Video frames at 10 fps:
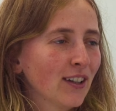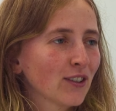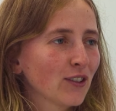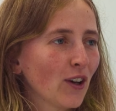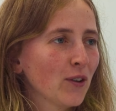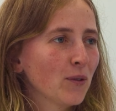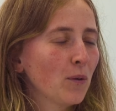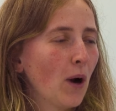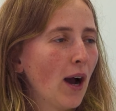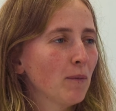So
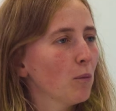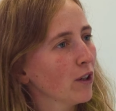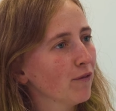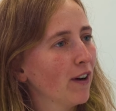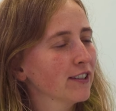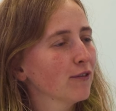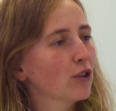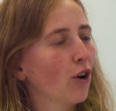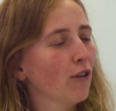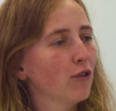what advice have you
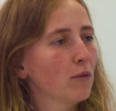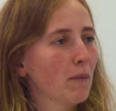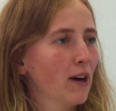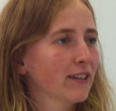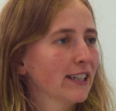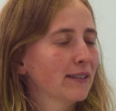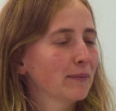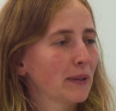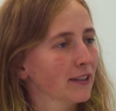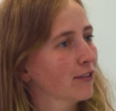got for Maori and
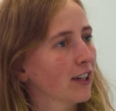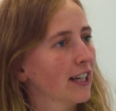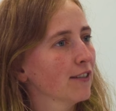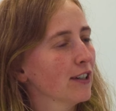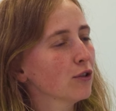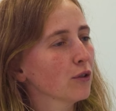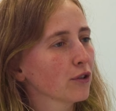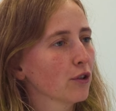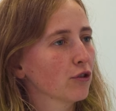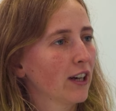Pasifika individuals
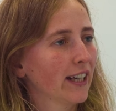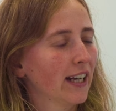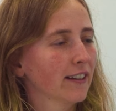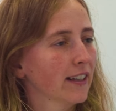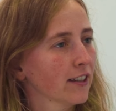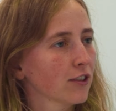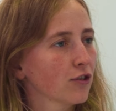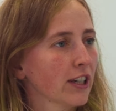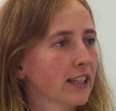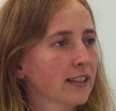who are trying to get into the
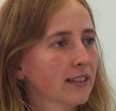industry?